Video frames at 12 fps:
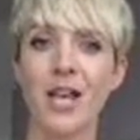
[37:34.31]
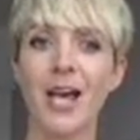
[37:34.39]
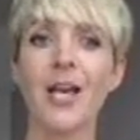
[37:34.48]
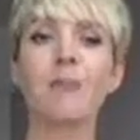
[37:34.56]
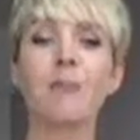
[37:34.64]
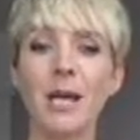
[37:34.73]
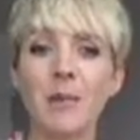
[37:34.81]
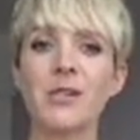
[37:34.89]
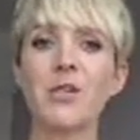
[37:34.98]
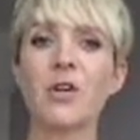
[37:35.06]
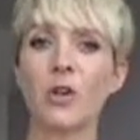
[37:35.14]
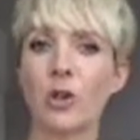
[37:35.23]
and
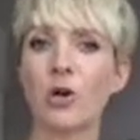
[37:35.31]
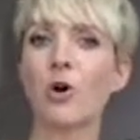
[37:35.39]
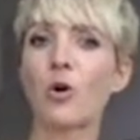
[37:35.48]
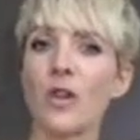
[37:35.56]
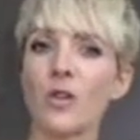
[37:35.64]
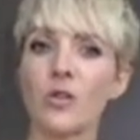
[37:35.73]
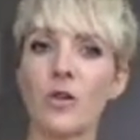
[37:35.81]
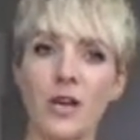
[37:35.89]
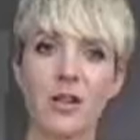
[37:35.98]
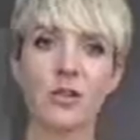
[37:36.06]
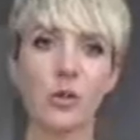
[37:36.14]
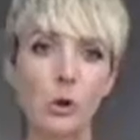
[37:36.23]
babies are going to go into
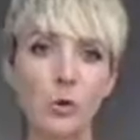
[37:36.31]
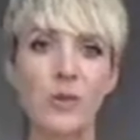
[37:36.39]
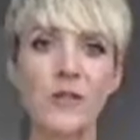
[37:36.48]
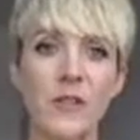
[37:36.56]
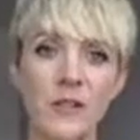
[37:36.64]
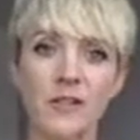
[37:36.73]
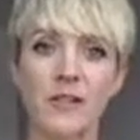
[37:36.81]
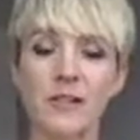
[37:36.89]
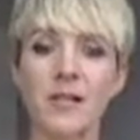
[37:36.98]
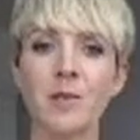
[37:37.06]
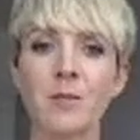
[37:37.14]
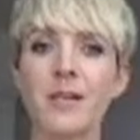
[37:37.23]
that dozy,
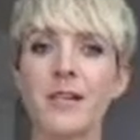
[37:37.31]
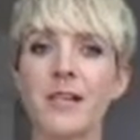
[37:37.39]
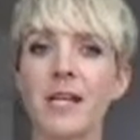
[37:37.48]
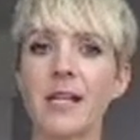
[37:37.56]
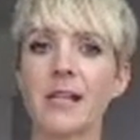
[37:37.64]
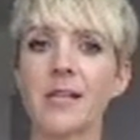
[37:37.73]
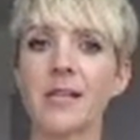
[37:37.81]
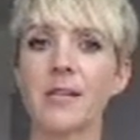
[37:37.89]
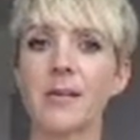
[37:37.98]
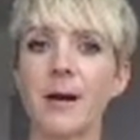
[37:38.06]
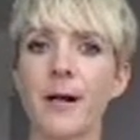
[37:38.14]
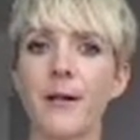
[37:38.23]
sleepy state
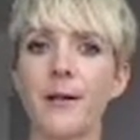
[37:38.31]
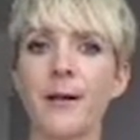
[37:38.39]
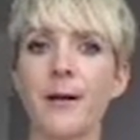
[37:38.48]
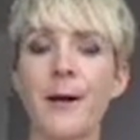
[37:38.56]
as well.